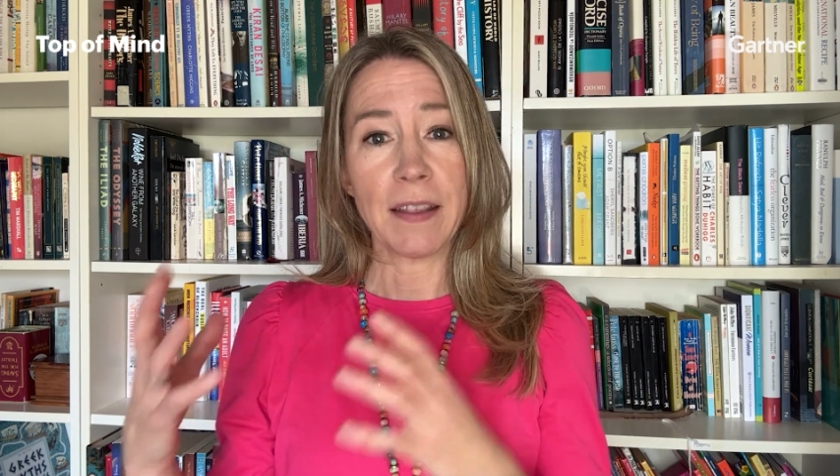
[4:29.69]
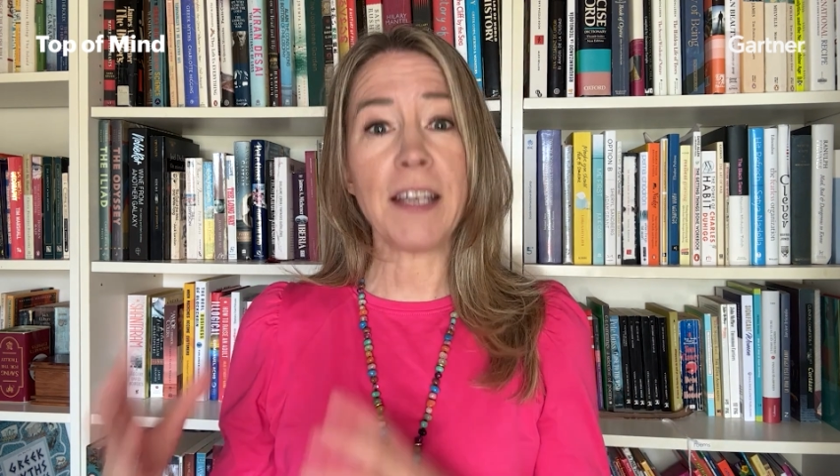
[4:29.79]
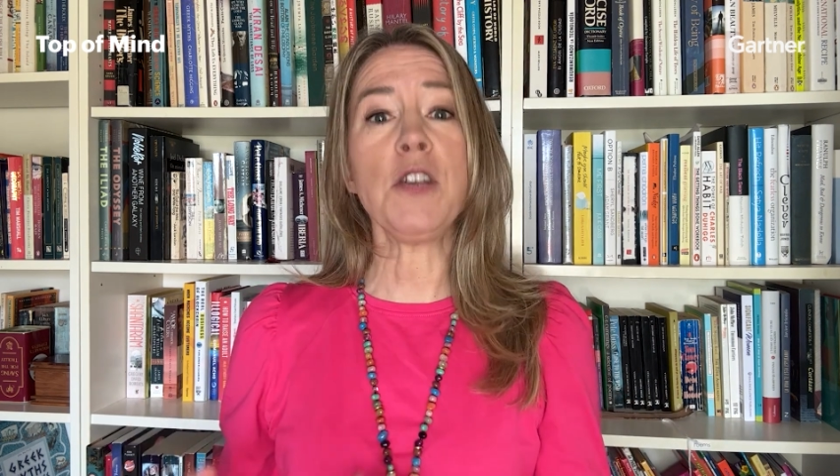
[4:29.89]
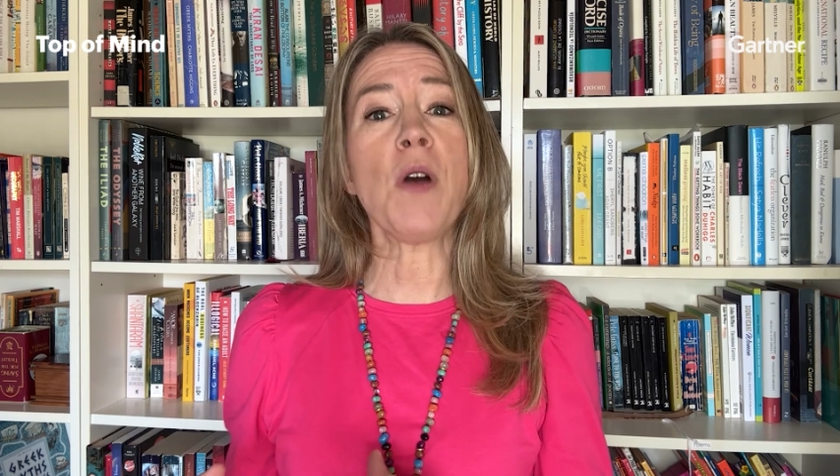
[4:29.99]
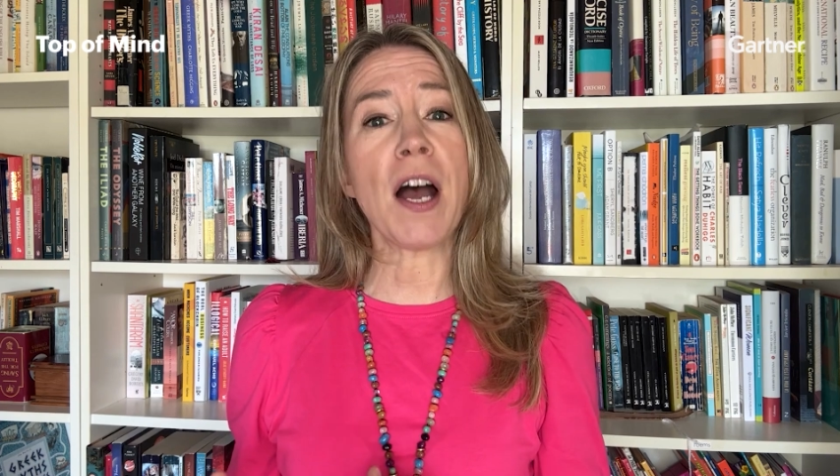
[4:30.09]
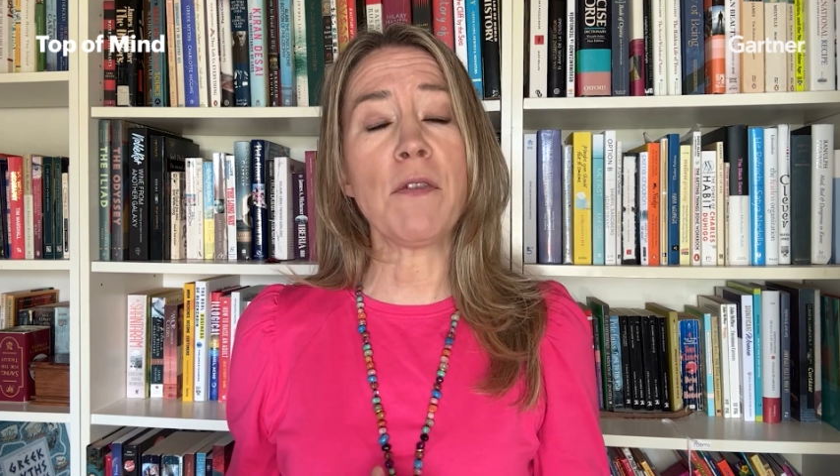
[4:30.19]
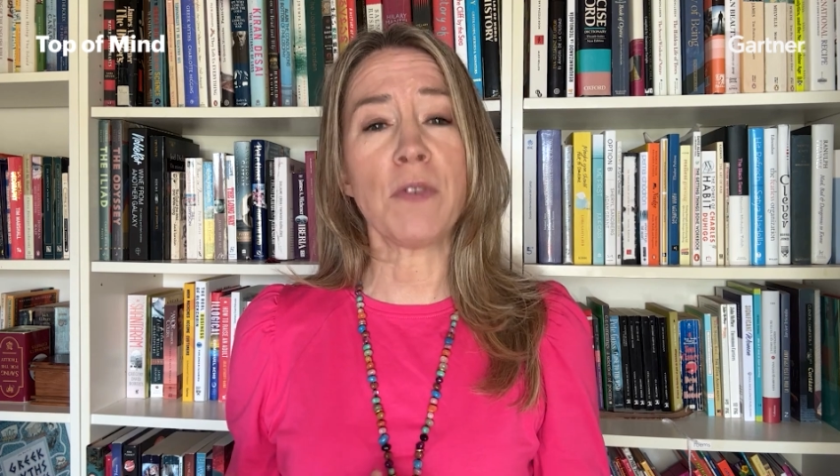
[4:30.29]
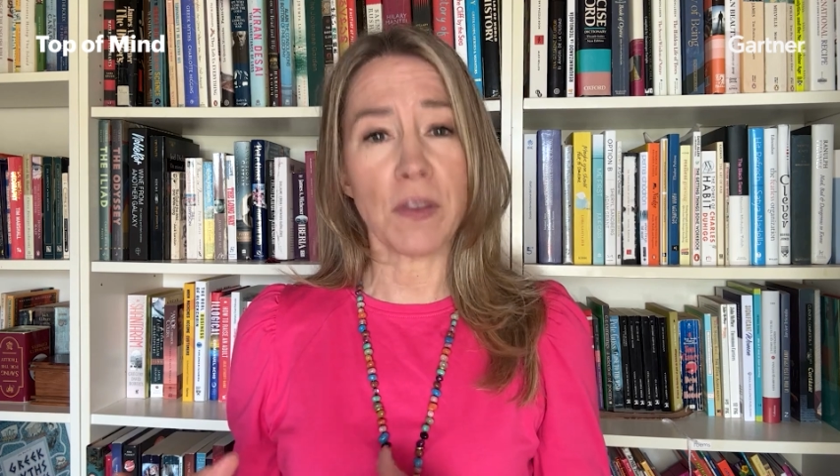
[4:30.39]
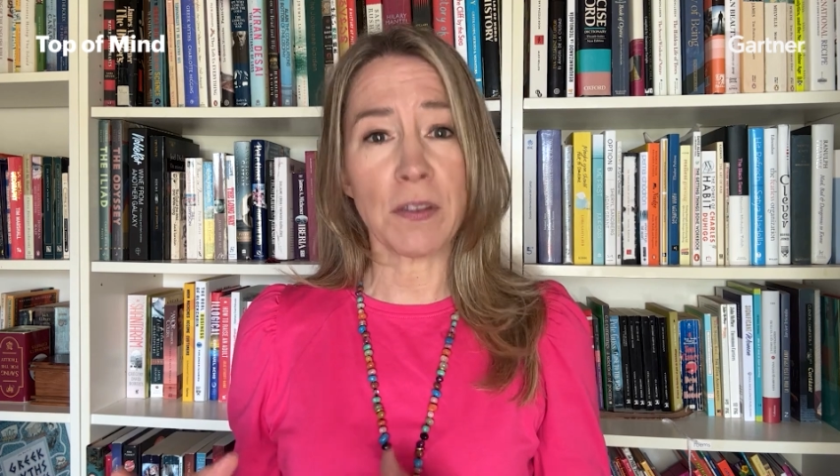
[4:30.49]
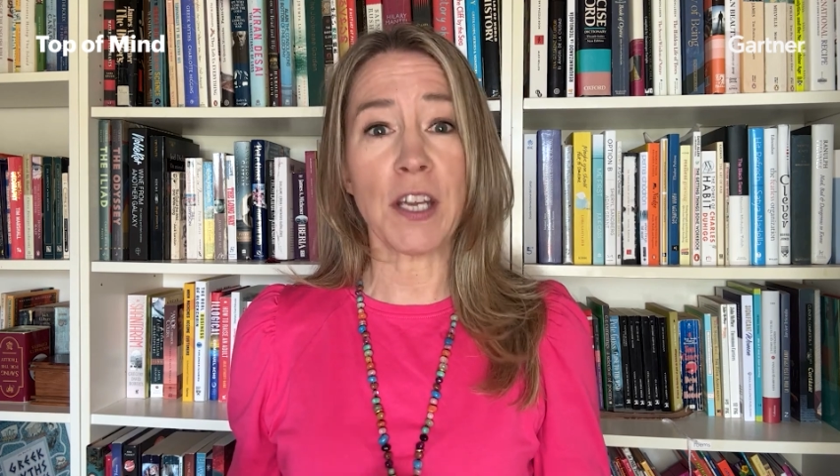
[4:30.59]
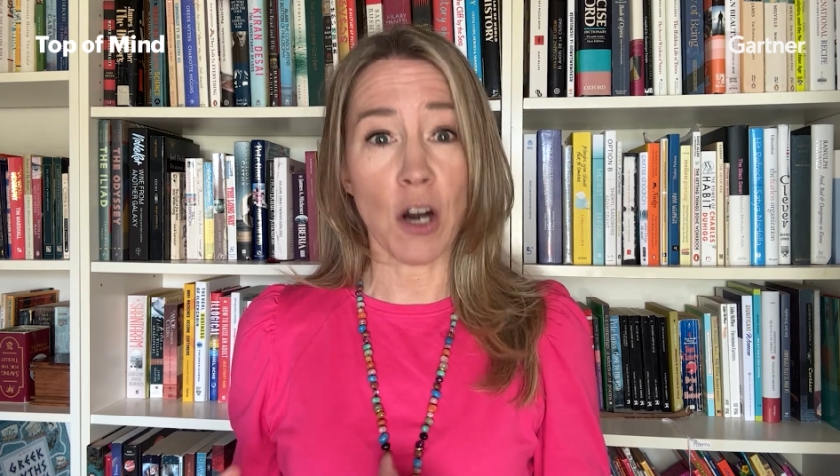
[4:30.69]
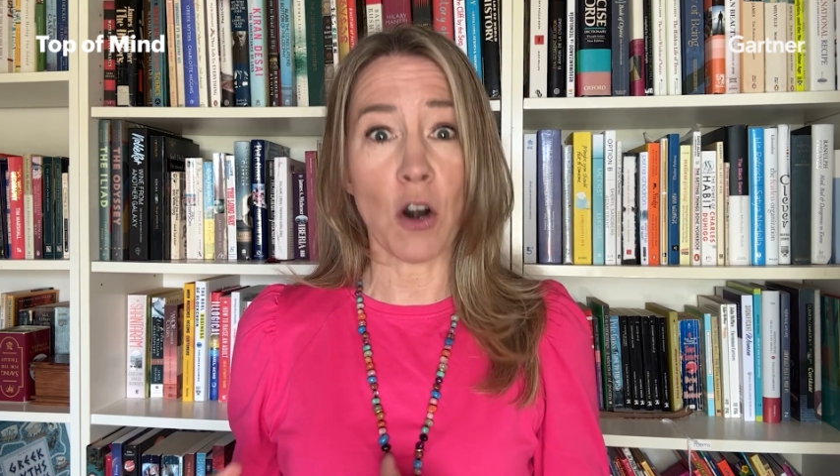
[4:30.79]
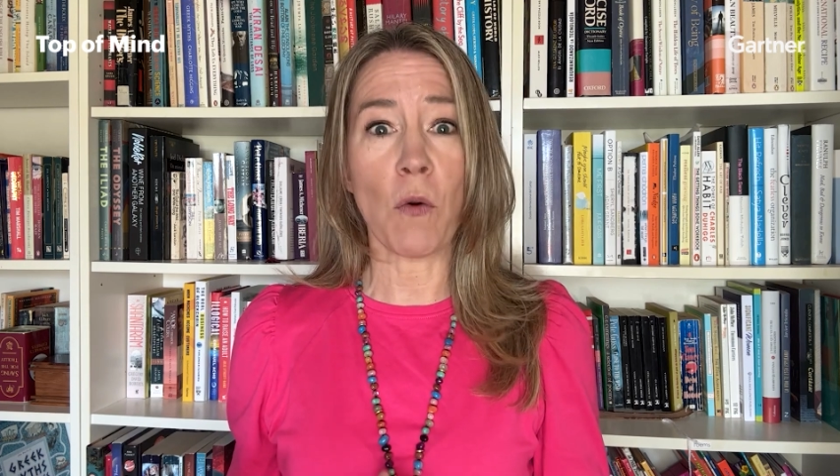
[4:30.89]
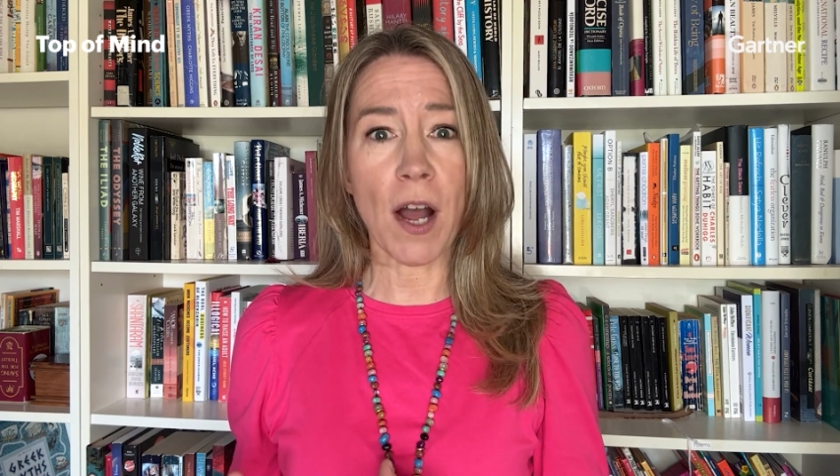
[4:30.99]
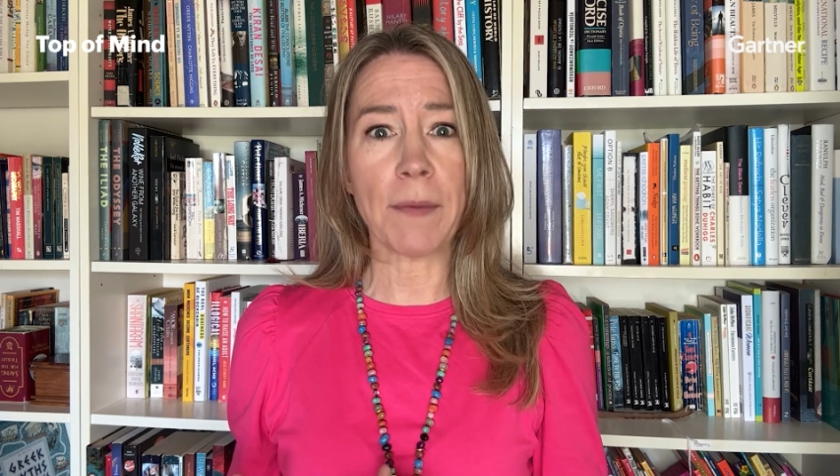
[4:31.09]
Then you have the
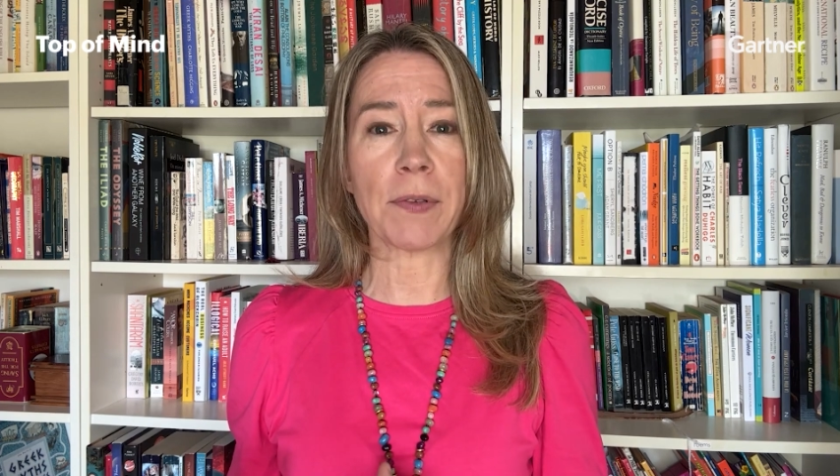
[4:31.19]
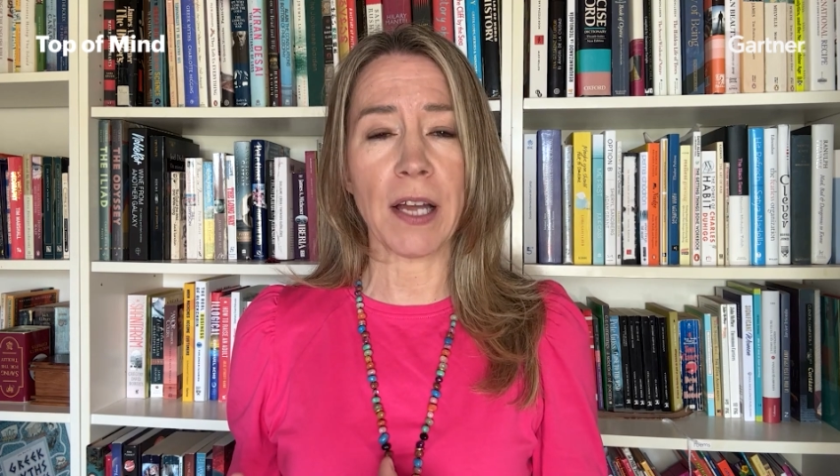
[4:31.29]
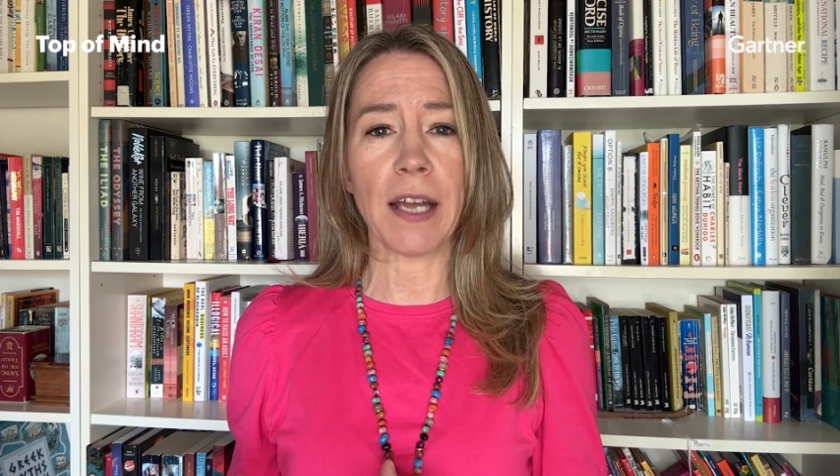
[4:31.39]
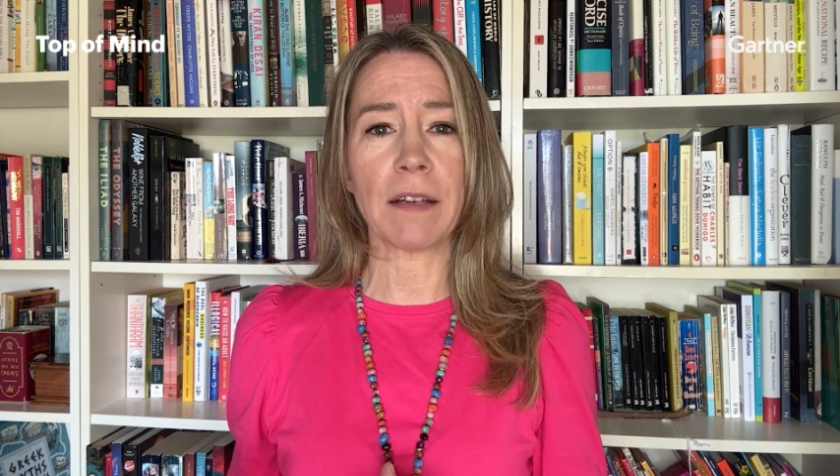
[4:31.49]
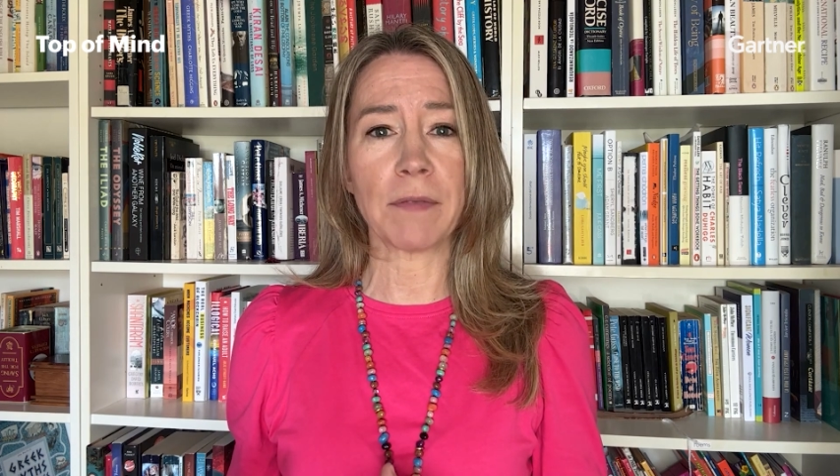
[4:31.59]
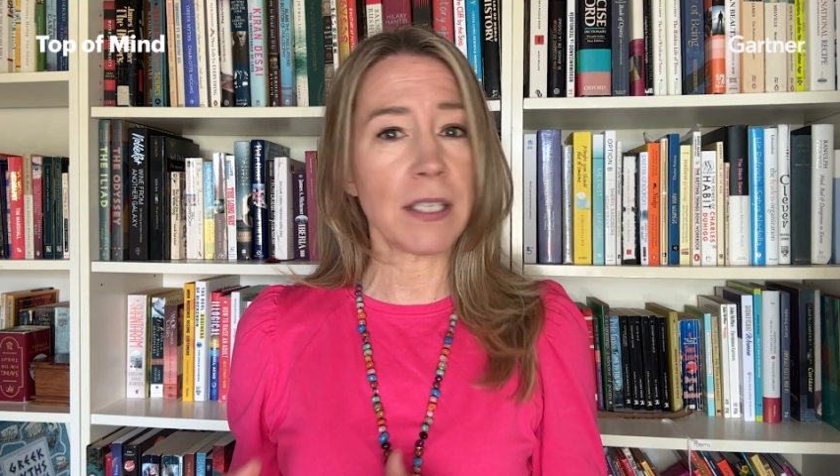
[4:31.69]
ROI play.